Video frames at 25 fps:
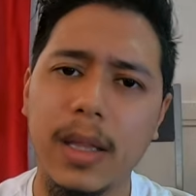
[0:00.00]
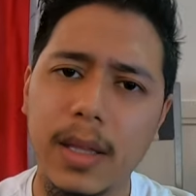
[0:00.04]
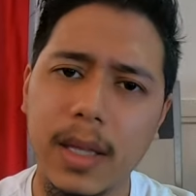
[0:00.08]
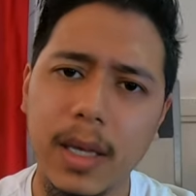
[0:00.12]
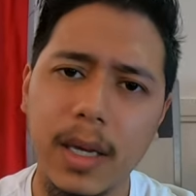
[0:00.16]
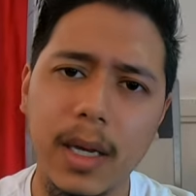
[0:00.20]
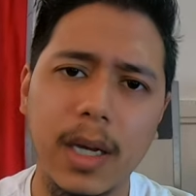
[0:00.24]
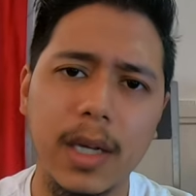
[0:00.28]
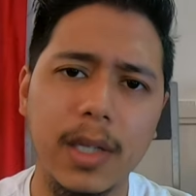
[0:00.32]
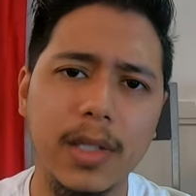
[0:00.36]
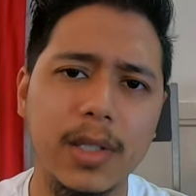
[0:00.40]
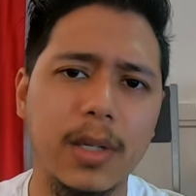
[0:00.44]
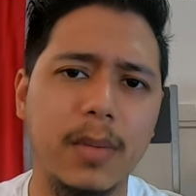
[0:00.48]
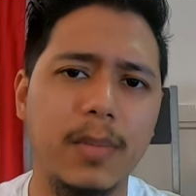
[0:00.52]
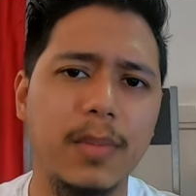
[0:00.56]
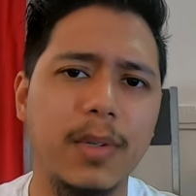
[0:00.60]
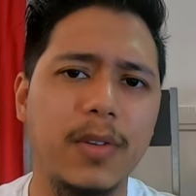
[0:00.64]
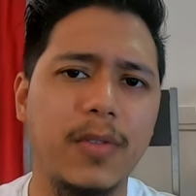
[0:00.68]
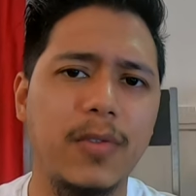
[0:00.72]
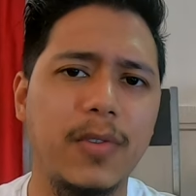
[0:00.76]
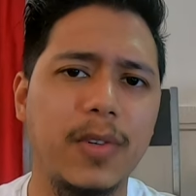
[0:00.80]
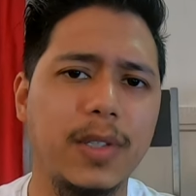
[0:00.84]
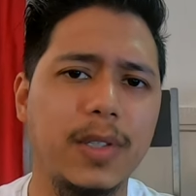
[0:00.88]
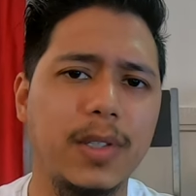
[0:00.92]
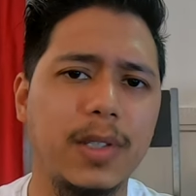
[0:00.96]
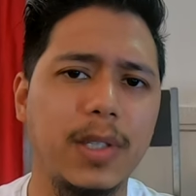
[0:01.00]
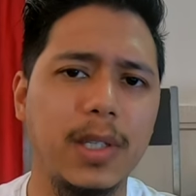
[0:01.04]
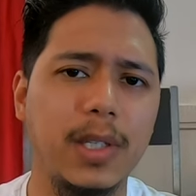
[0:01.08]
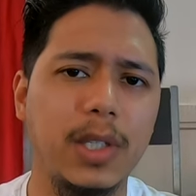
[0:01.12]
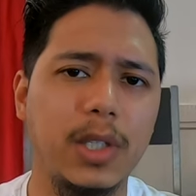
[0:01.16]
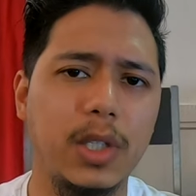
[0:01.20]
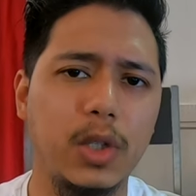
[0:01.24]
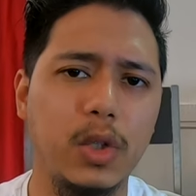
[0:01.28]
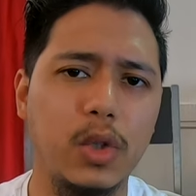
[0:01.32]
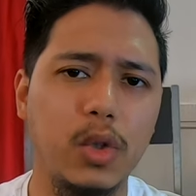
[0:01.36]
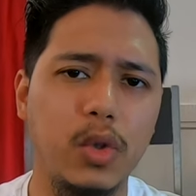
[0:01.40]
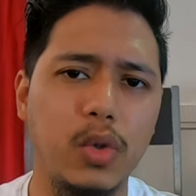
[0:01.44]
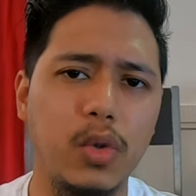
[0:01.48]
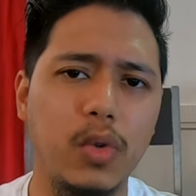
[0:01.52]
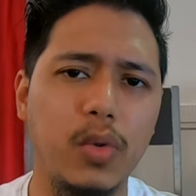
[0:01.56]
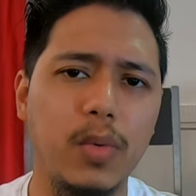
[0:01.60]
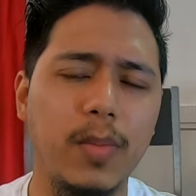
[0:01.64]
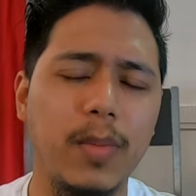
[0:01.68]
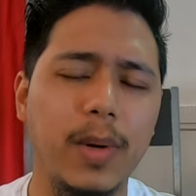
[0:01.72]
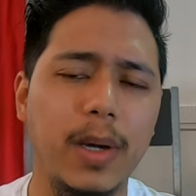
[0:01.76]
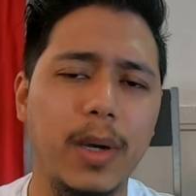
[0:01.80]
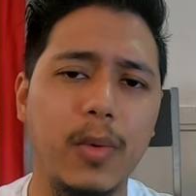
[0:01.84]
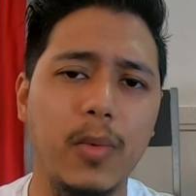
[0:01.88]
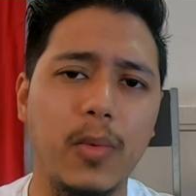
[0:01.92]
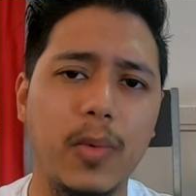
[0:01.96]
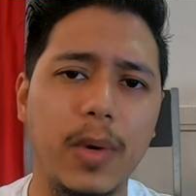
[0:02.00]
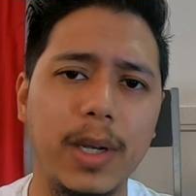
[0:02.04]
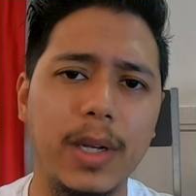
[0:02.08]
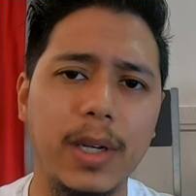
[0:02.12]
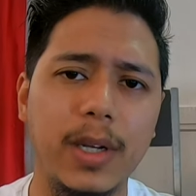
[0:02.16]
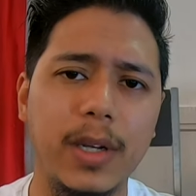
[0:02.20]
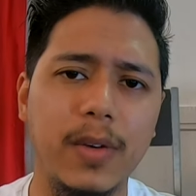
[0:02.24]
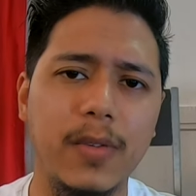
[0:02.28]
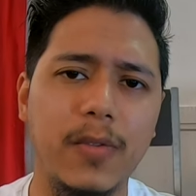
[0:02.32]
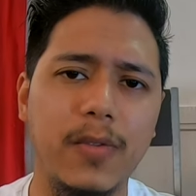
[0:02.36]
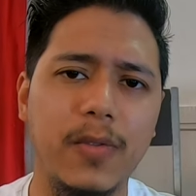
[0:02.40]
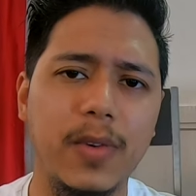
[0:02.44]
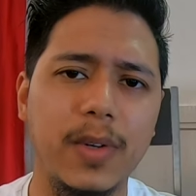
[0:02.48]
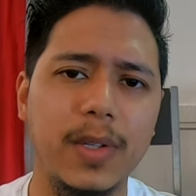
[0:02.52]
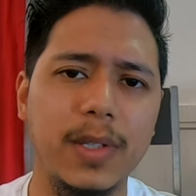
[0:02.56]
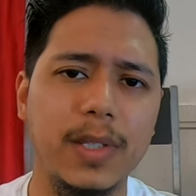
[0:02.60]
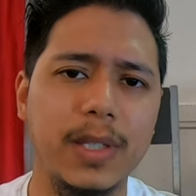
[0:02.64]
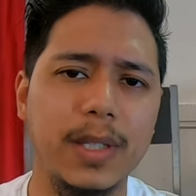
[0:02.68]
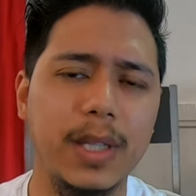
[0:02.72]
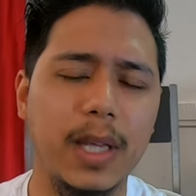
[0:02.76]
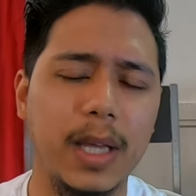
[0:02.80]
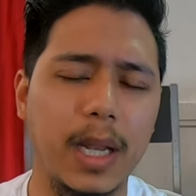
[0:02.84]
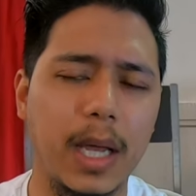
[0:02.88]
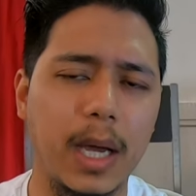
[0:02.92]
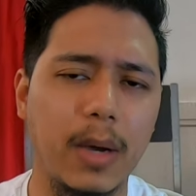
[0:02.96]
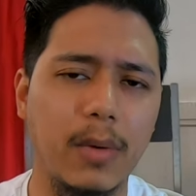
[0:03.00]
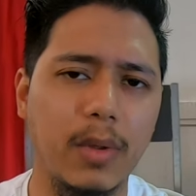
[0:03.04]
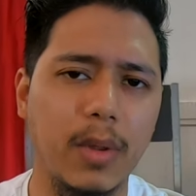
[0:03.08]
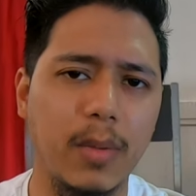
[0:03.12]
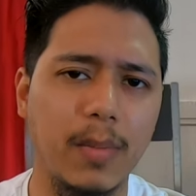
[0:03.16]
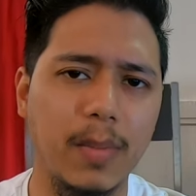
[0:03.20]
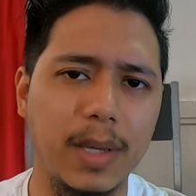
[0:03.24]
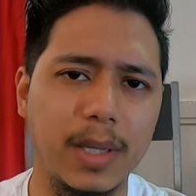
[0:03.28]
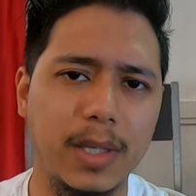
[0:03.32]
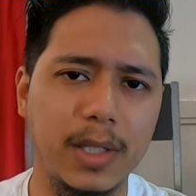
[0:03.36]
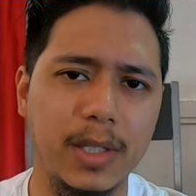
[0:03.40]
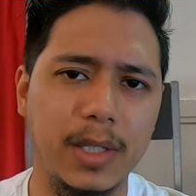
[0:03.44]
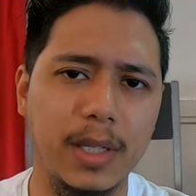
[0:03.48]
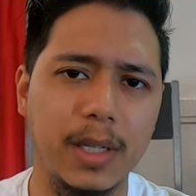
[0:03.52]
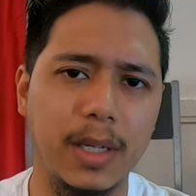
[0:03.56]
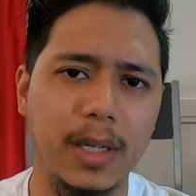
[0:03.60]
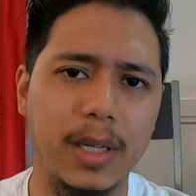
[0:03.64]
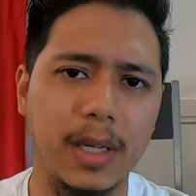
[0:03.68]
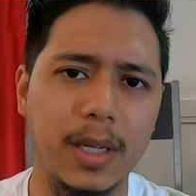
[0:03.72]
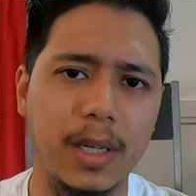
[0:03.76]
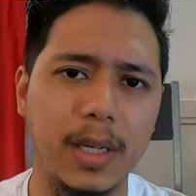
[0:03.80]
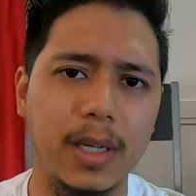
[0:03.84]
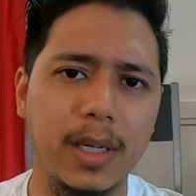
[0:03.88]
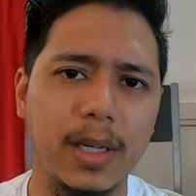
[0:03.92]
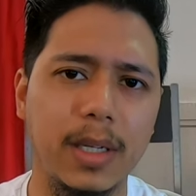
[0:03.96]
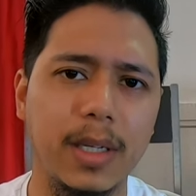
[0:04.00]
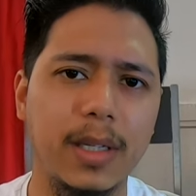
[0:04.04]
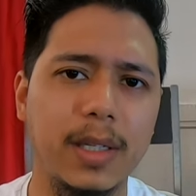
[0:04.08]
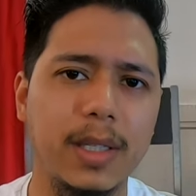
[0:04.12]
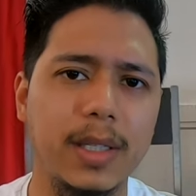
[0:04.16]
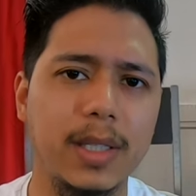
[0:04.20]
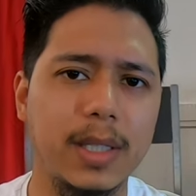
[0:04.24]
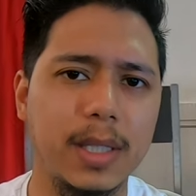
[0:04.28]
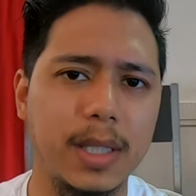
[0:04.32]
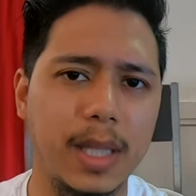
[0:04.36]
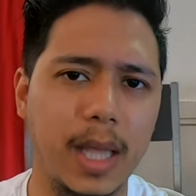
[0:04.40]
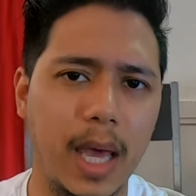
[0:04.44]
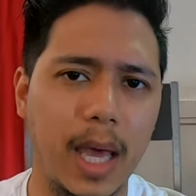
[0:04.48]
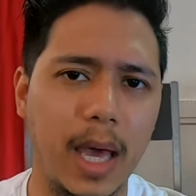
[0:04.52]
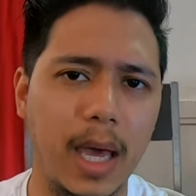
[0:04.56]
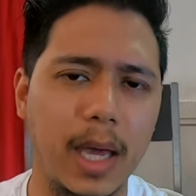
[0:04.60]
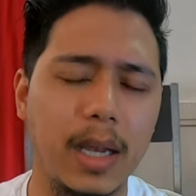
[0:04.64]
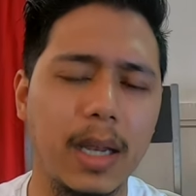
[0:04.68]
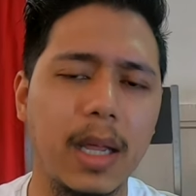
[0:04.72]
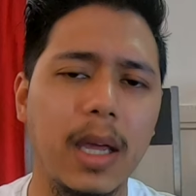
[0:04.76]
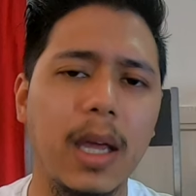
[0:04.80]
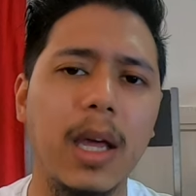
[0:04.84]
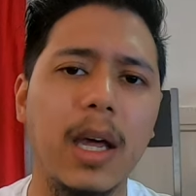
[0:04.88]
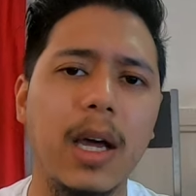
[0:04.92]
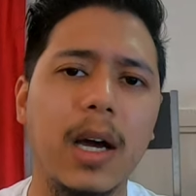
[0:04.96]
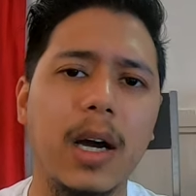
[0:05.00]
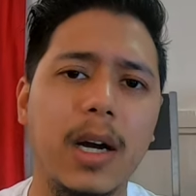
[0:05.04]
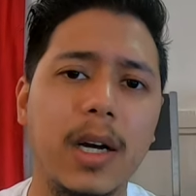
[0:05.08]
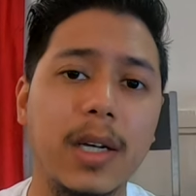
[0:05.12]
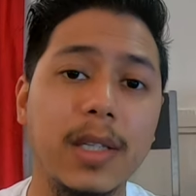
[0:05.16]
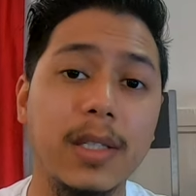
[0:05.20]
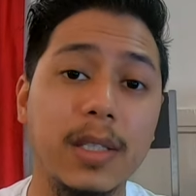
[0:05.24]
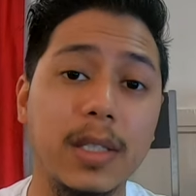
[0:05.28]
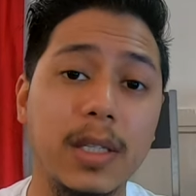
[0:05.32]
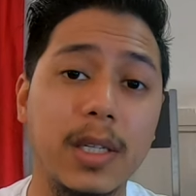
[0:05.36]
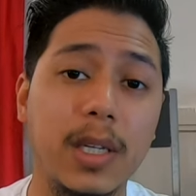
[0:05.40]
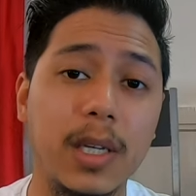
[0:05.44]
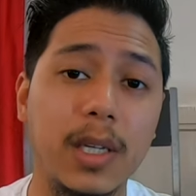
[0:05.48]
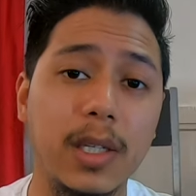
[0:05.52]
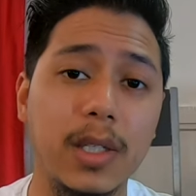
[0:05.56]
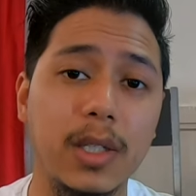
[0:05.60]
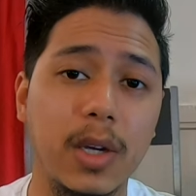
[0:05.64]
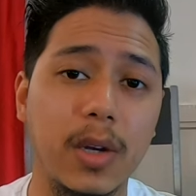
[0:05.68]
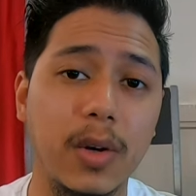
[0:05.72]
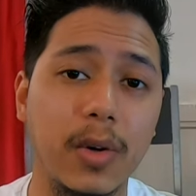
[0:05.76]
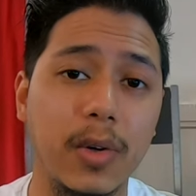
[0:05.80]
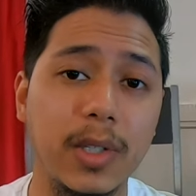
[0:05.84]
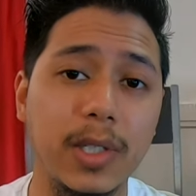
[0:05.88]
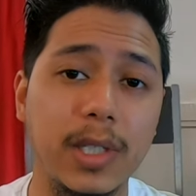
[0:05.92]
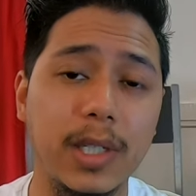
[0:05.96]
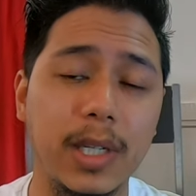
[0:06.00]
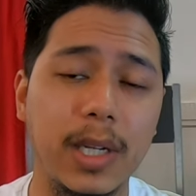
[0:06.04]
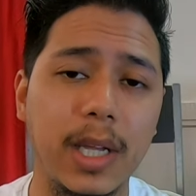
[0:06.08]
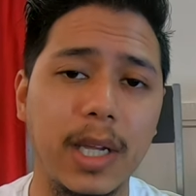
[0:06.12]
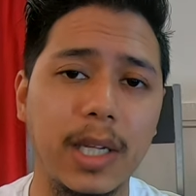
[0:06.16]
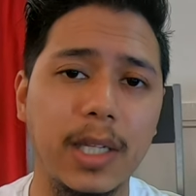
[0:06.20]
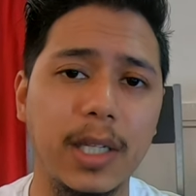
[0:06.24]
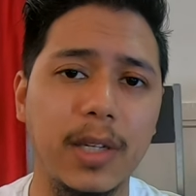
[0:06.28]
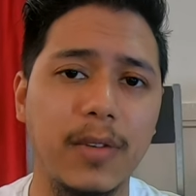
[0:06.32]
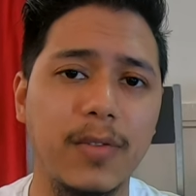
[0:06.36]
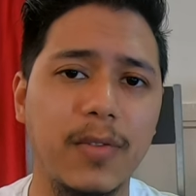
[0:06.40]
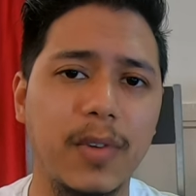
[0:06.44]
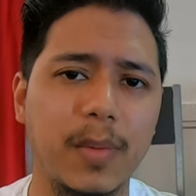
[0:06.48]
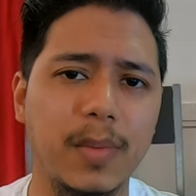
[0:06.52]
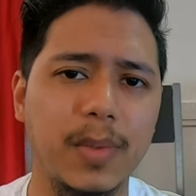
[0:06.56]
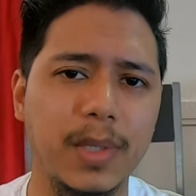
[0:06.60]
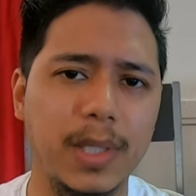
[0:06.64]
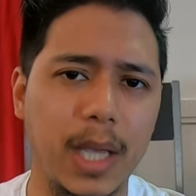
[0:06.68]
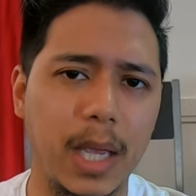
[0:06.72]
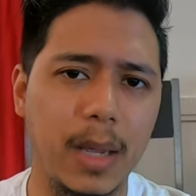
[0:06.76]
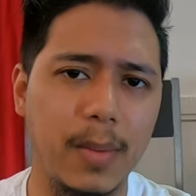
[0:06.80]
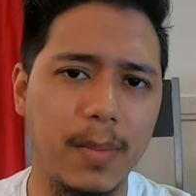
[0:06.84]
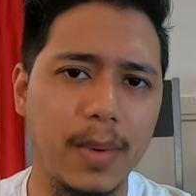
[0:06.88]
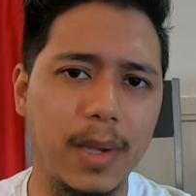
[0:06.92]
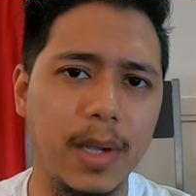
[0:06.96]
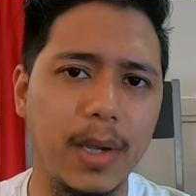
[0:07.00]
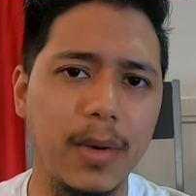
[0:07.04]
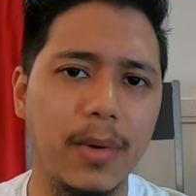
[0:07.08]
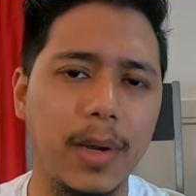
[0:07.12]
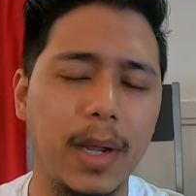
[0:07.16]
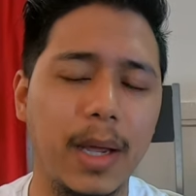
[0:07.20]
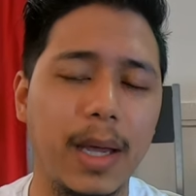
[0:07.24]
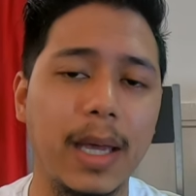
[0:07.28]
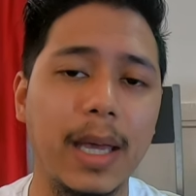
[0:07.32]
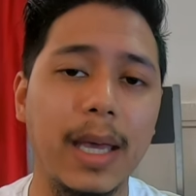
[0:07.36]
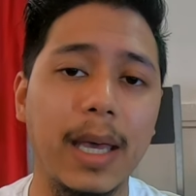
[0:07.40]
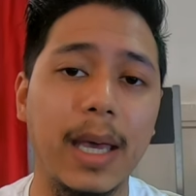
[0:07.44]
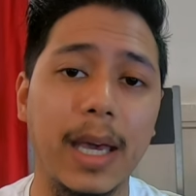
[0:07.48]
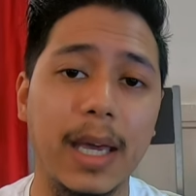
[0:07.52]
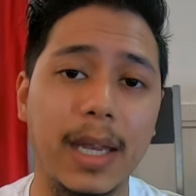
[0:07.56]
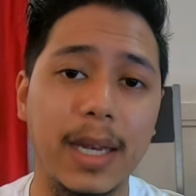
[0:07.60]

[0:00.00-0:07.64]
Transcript: There are some differences too, but one difference that I will mention here is that Huskies originated from Siberia,